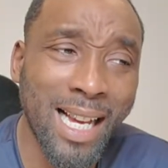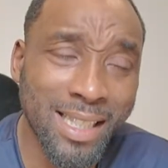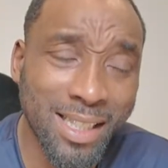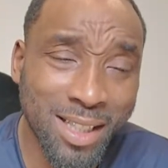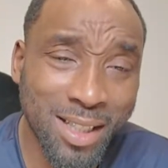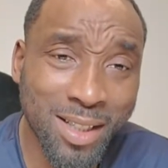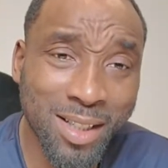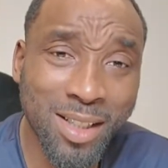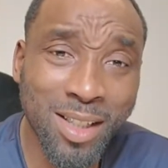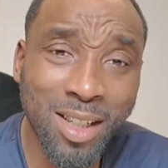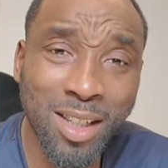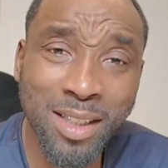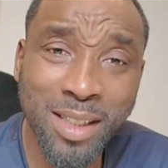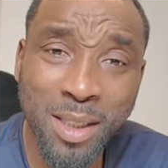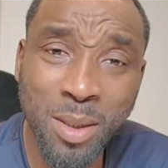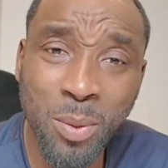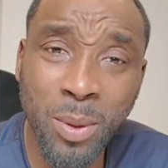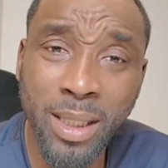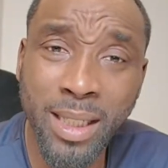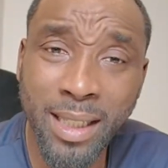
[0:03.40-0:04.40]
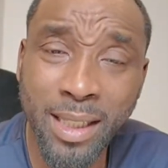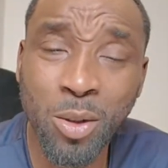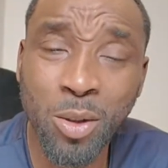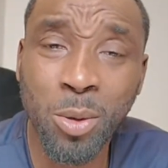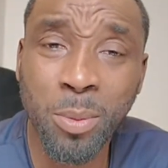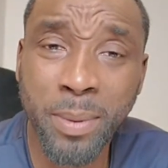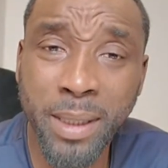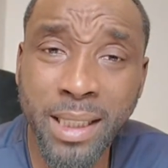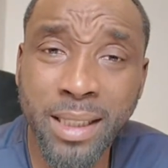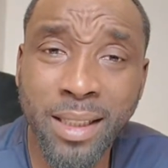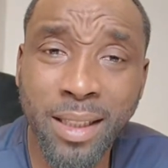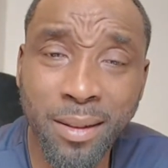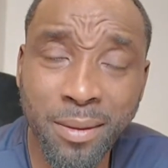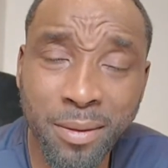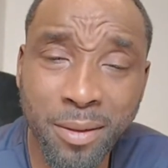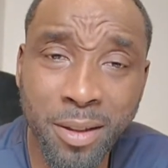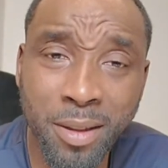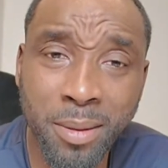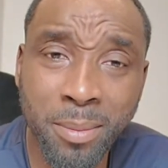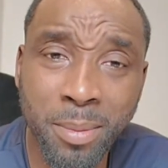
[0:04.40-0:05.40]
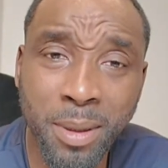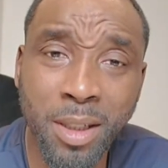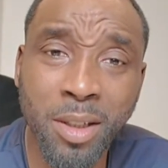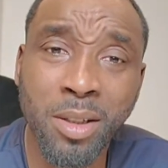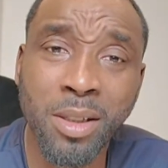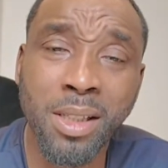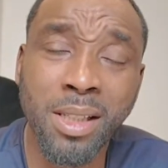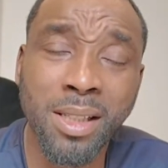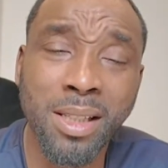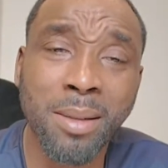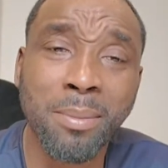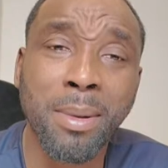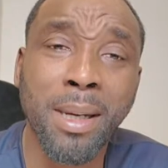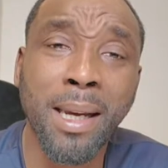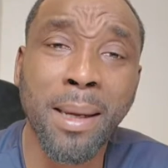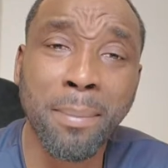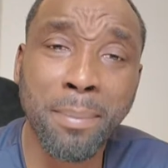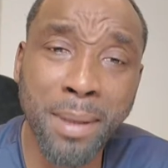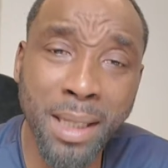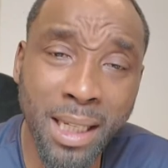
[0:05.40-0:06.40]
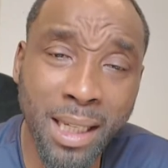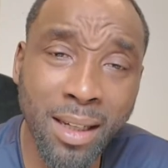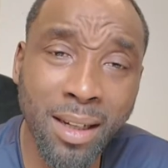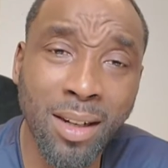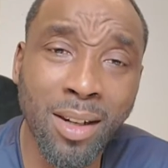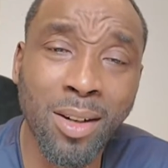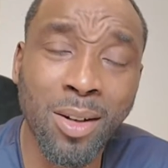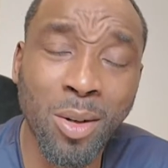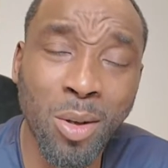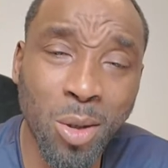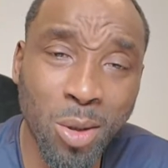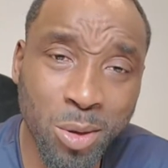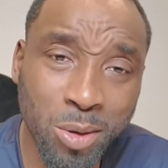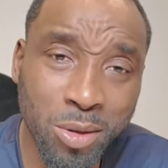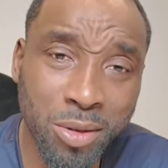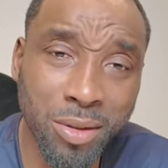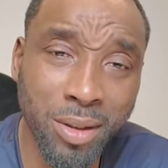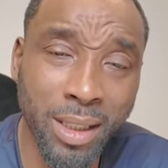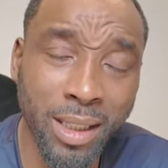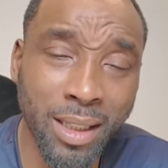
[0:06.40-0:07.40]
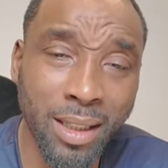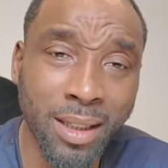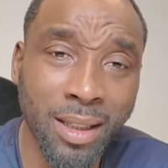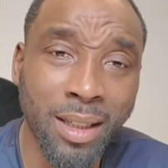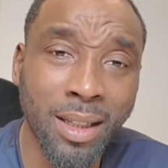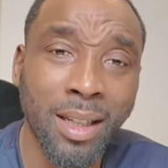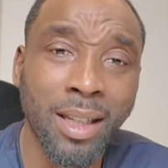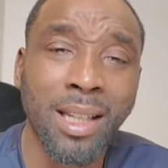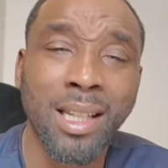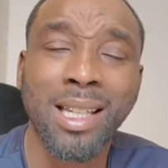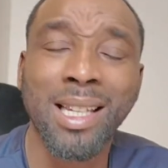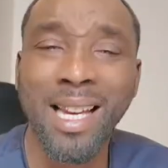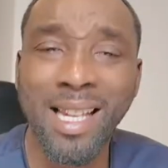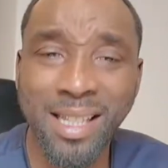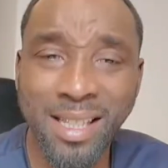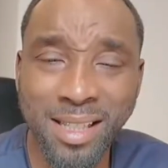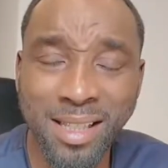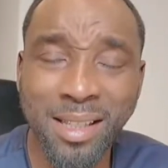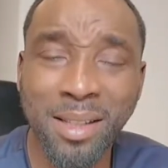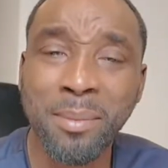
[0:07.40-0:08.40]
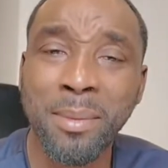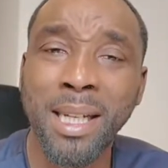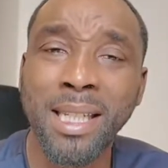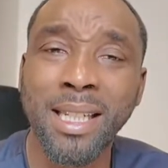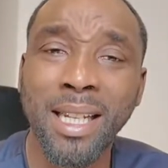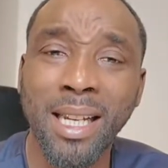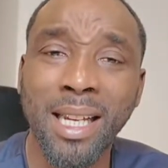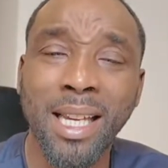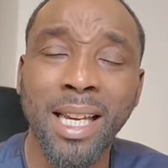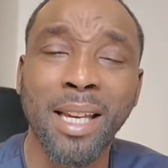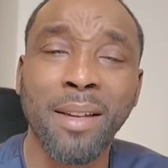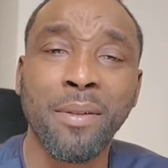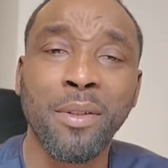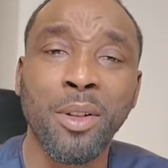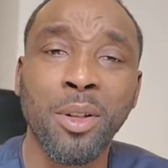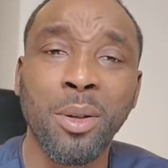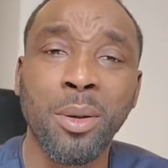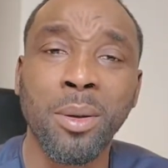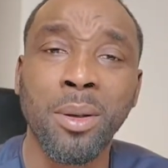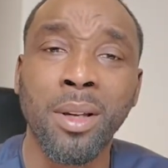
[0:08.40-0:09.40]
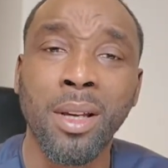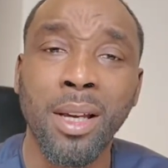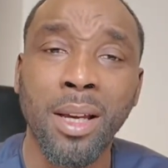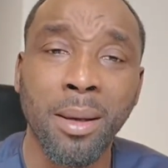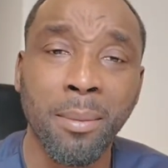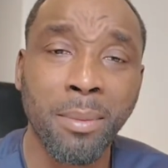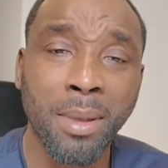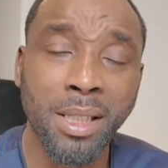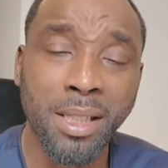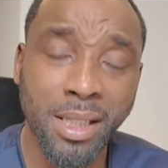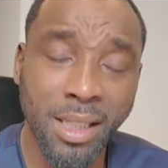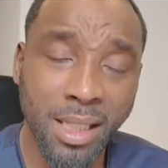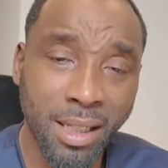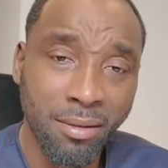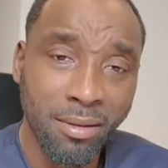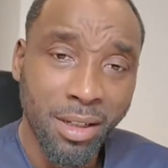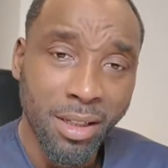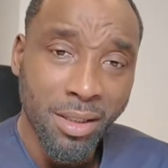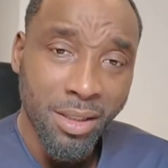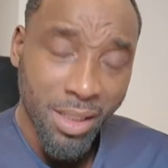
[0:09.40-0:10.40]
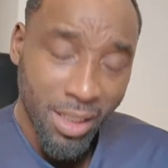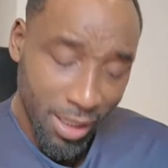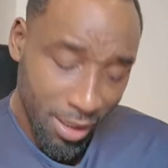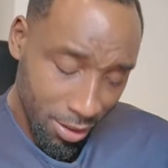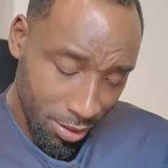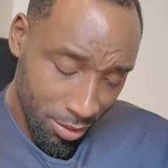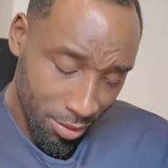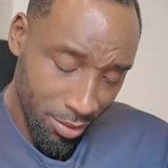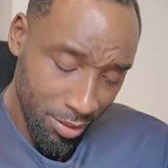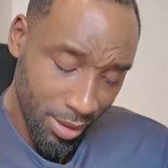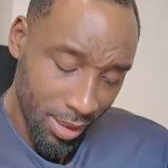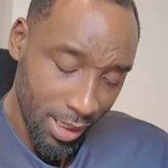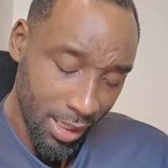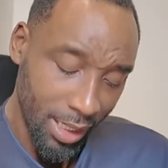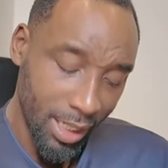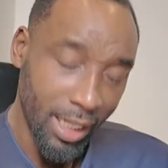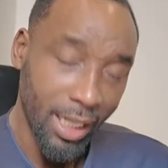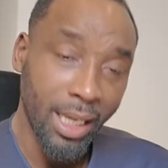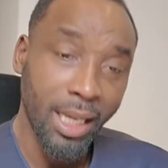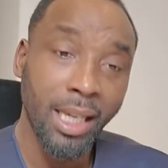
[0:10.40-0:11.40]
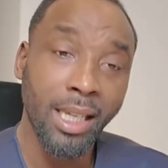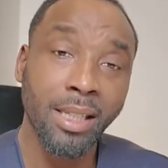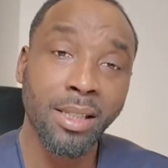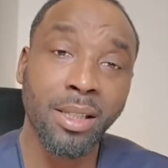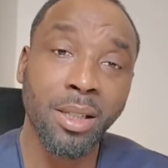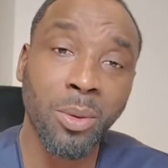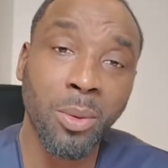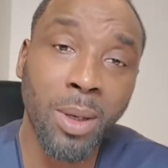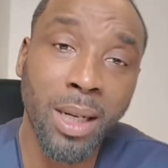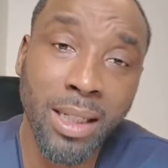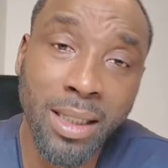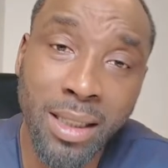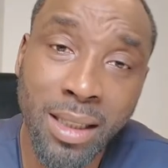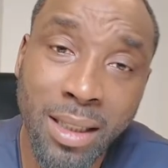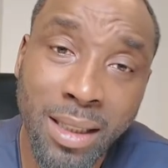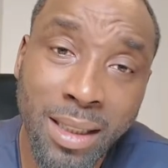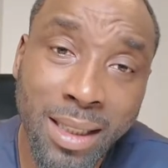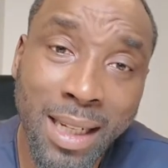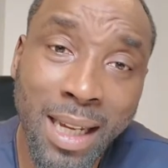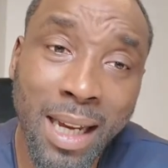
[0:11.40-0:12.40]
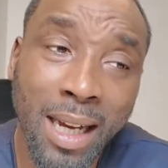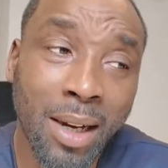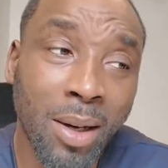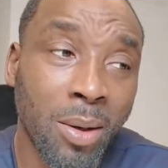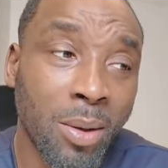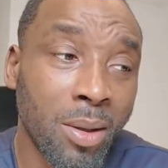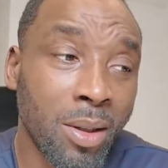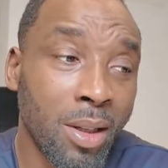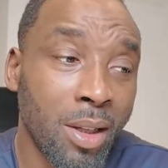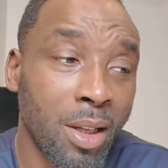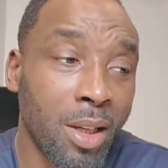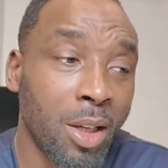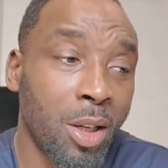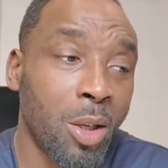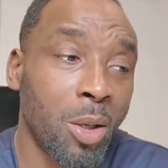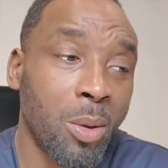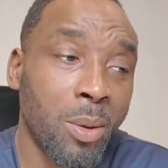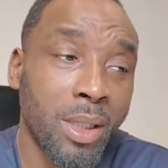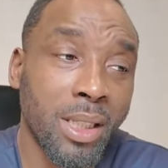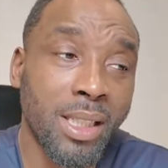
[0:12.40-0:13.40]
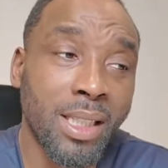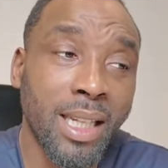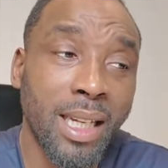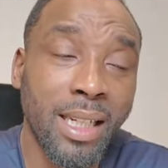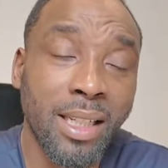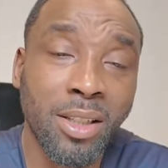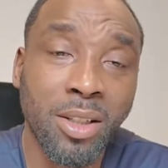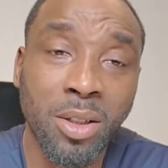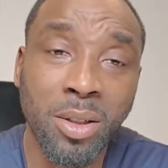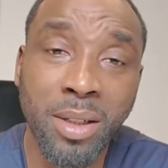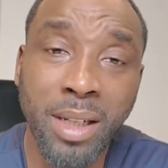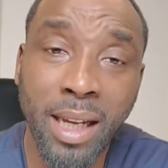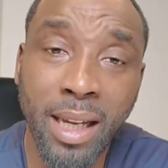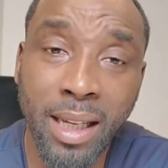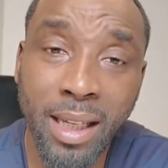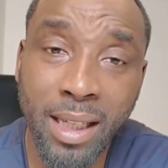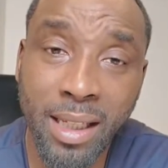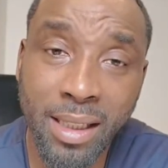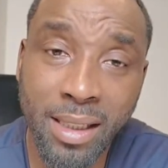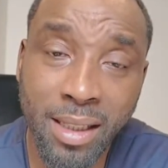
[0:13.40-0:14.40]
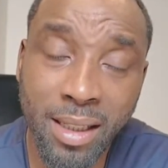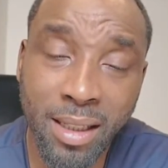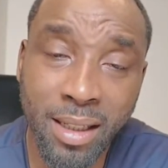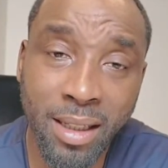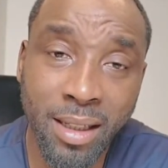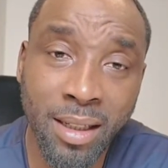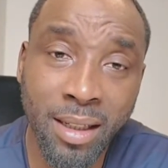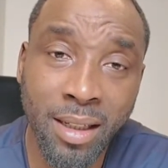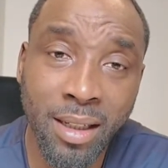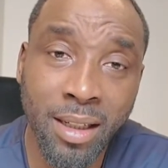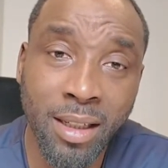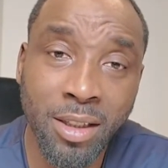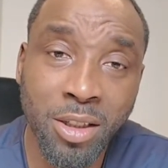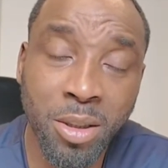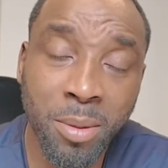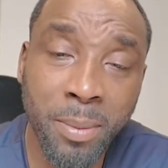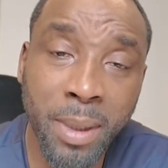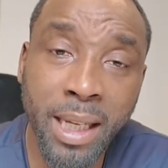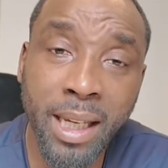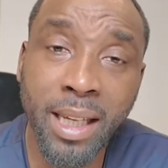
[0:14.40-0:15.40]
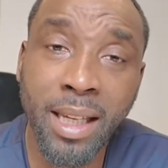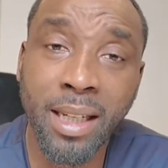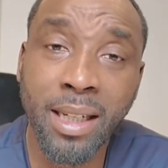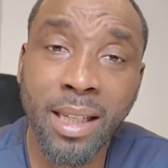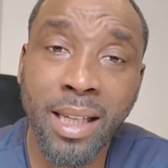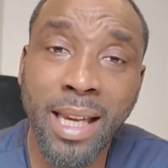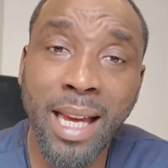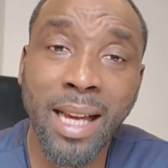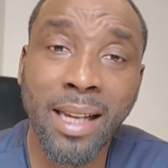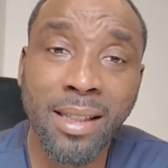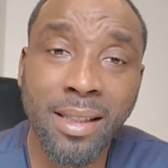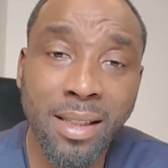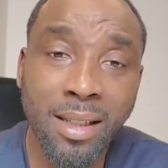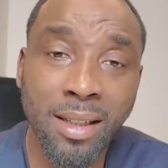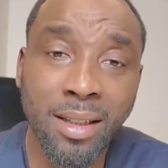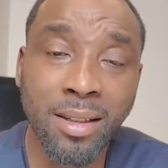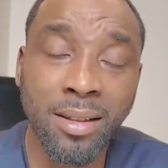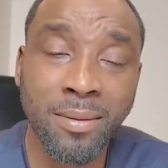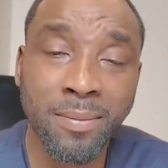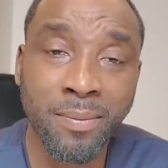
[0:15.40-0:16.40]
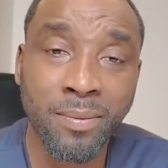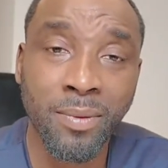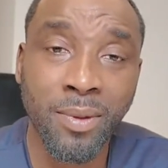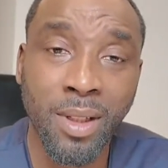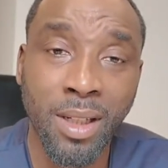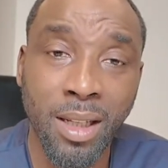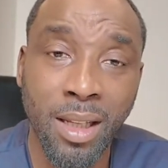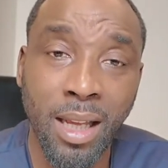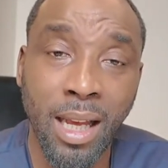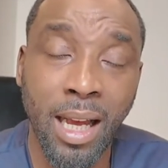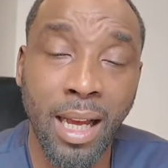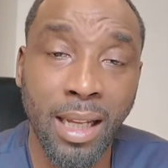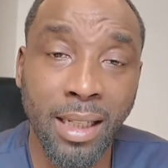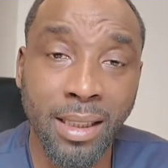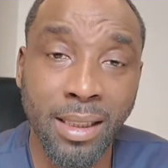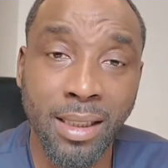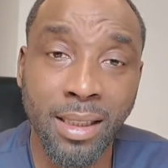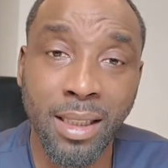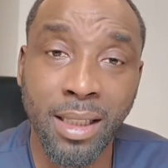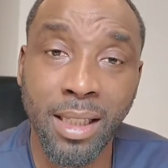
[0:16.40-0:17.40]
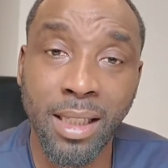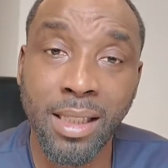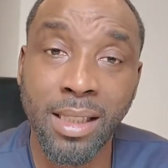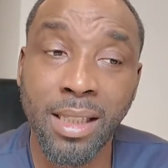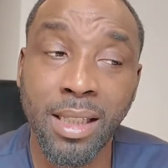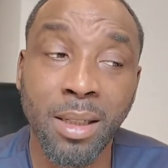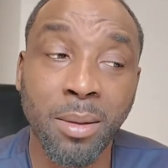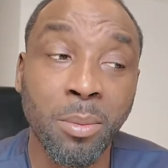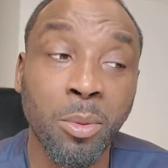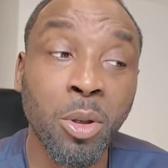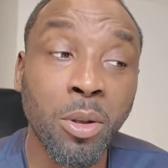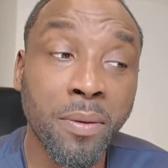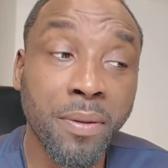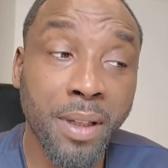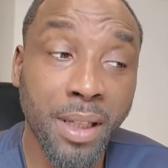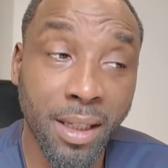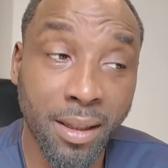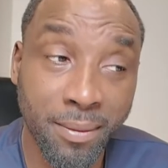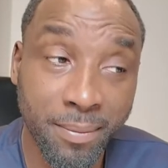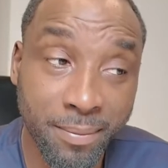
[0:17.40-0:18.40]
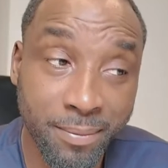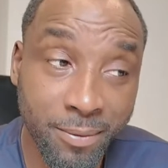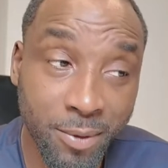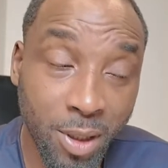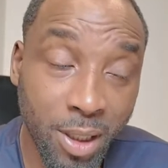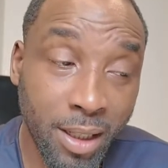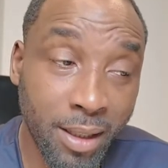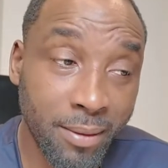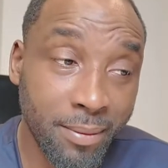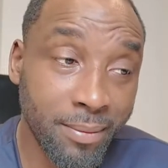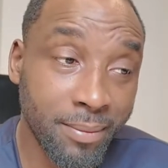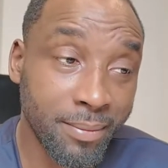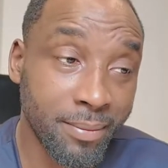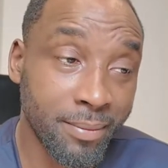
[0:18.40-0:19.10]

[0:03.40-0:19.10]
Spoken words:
had to start this one a little bit different because it's about Peter Andre. Yes, the man that gave you Mysterious Girl. He is the one now who is telling you that he's a Jamaican gangster and he's in a movie, right?